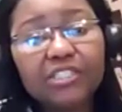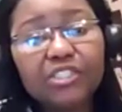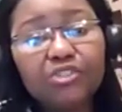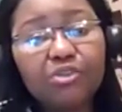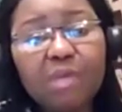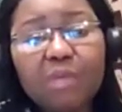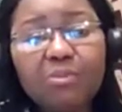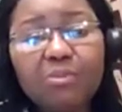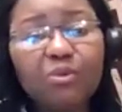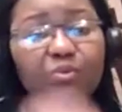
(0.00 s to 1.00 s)

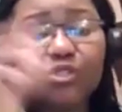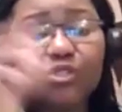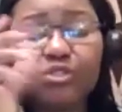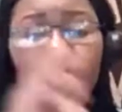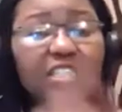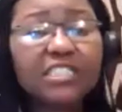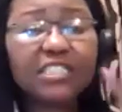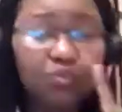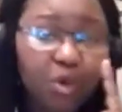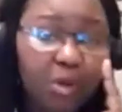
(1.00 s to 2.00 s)
Maybe we should just
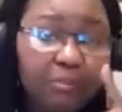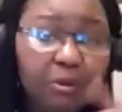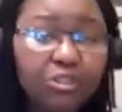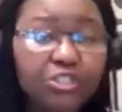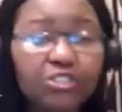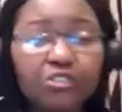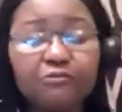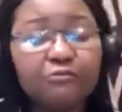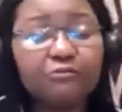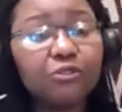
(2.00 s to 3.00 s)
eat one portion
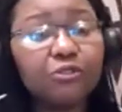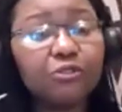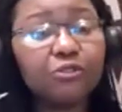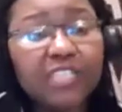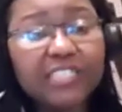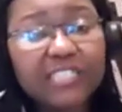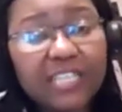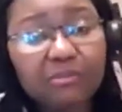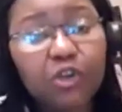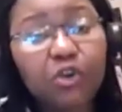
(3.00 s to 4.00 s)
of fruit a
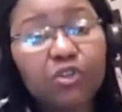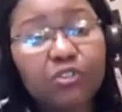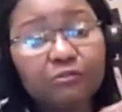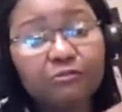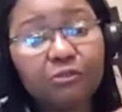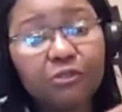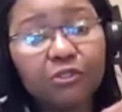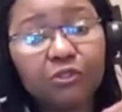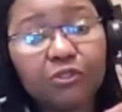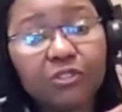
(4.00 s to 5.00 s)
day because of
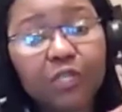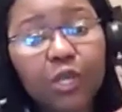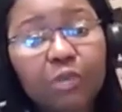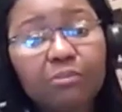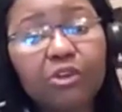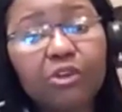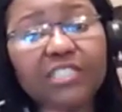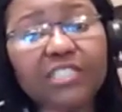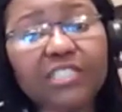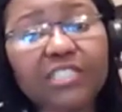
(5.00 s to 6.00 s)
fructose.
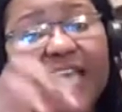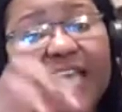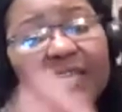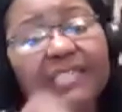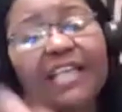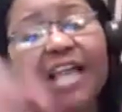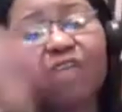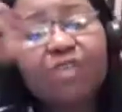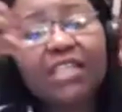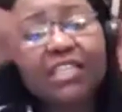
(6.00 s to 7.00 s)
Because
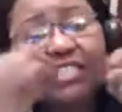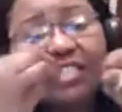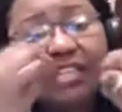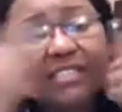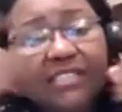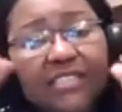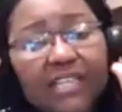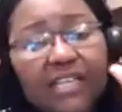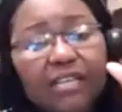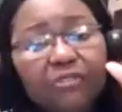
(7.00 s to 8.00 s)
anytime we ingest
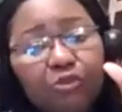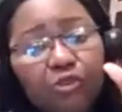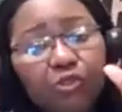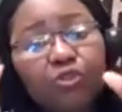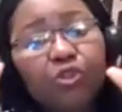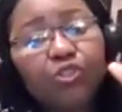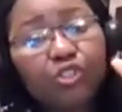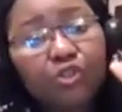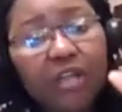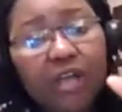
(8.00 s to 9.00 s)
fructose
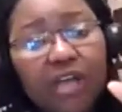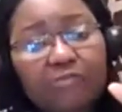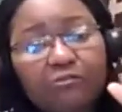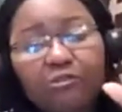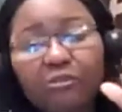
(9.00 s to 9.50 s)
or sugar